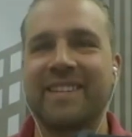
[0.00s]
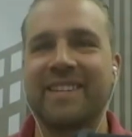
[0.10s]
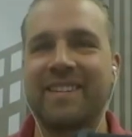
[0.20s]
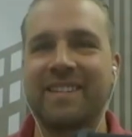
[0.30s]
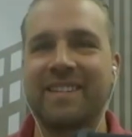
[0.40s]

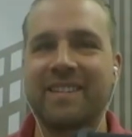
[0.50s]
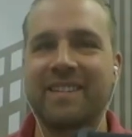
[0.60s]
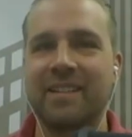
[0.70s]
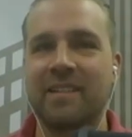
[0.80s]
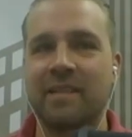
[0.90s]

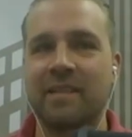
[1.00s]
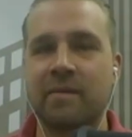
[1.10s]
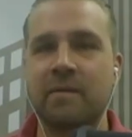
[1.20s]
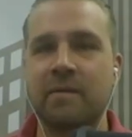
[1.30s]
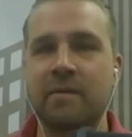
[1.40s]

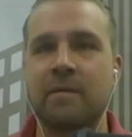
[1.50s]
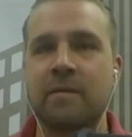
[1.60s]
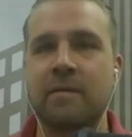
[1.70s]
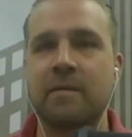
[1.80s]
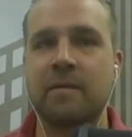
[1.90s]

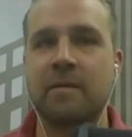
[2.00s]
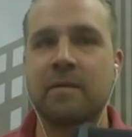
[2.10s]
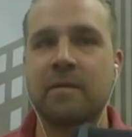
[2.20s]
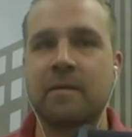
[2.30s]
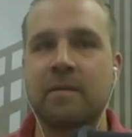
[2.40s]

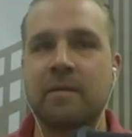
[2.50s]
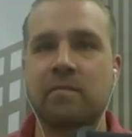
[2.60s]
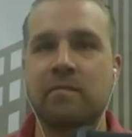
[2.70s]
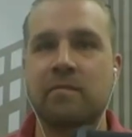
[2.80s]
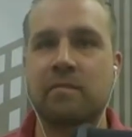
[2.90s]

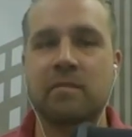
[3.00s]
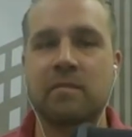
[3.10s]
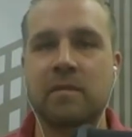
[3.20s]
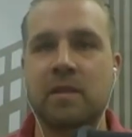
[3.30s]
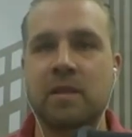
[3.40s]

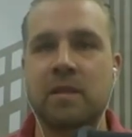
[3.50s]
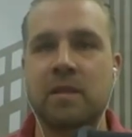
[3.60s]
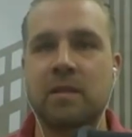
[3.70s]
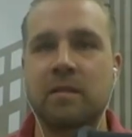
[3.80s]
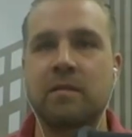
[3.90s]

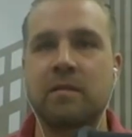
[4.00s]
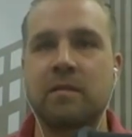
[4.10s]
This person isn't speaking.